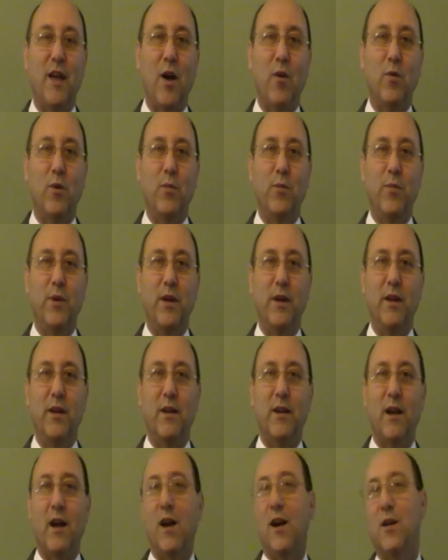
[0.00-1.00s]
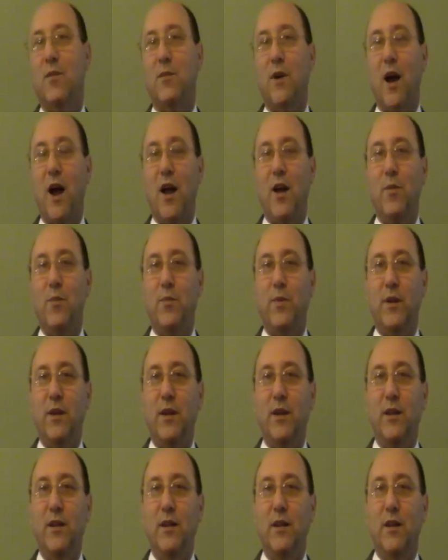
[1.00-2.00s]
that will be
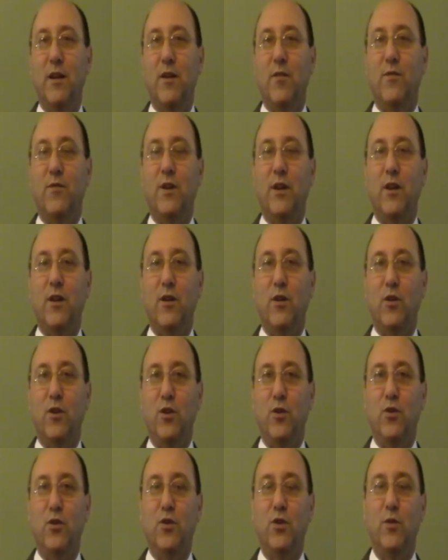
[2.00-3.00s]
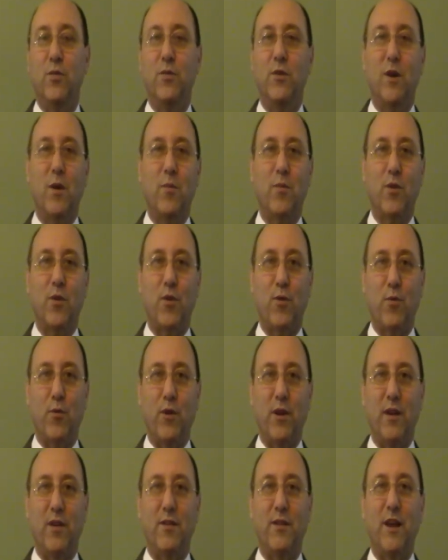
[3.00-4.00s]
IEP video YouTube number
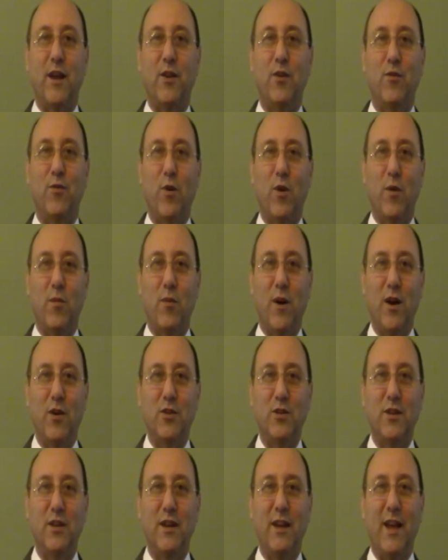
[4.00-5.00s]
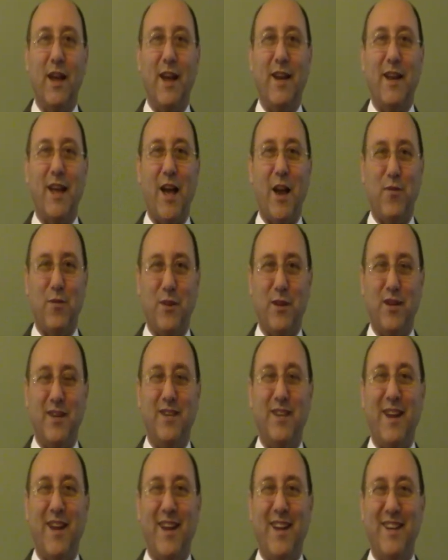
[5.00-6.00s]
3. Thank you very much and have a
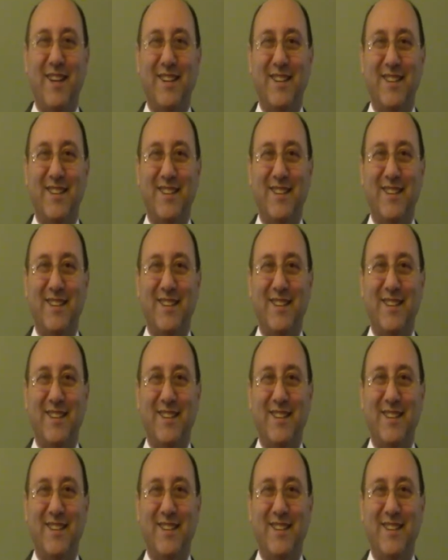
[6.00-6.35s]
good day.